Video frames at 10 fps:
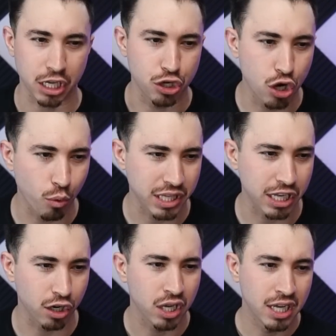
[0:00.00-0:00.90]
of note
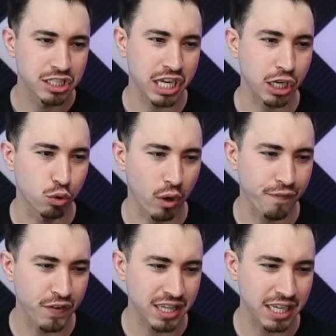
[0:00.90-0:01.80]
here. Shane
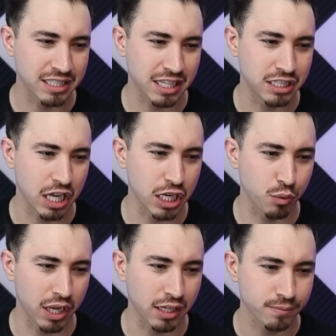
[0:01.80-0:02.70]
Griffith is
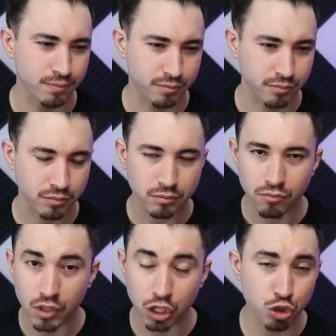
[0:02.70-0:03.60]
continuing
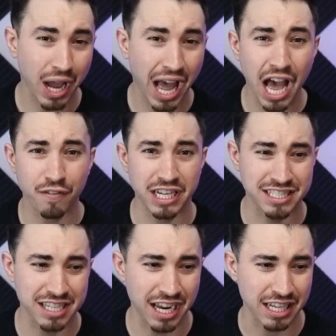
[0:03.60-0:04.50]
to have an
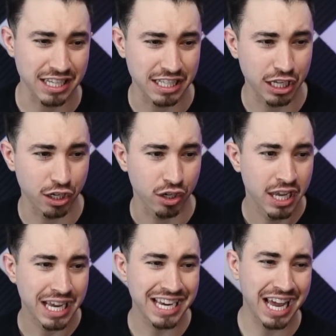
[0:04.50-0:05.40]
exciting year.
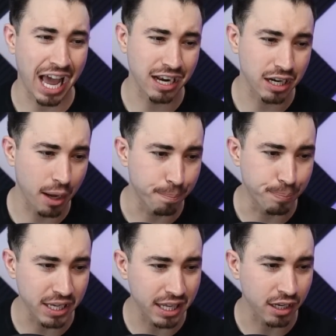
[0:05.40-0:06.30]
He ended up
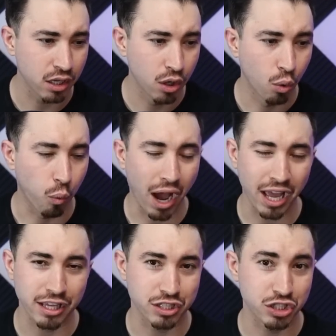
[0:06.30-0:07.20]
beating
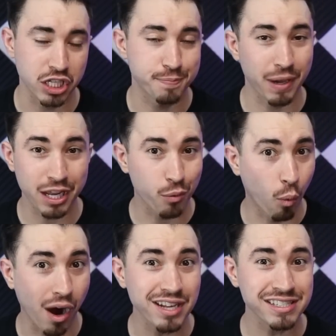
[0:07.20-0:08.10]
Wyatt Sheets, but it
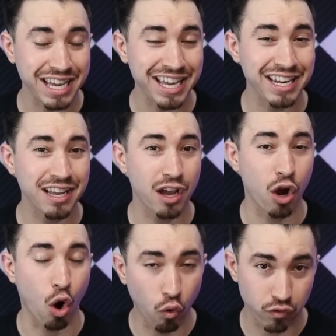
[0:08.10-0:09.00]
was in
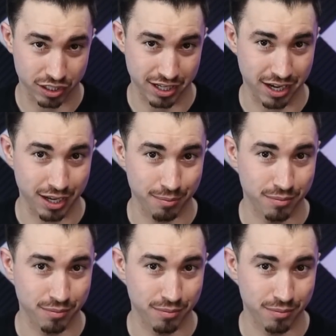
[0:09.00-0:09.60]
overtime.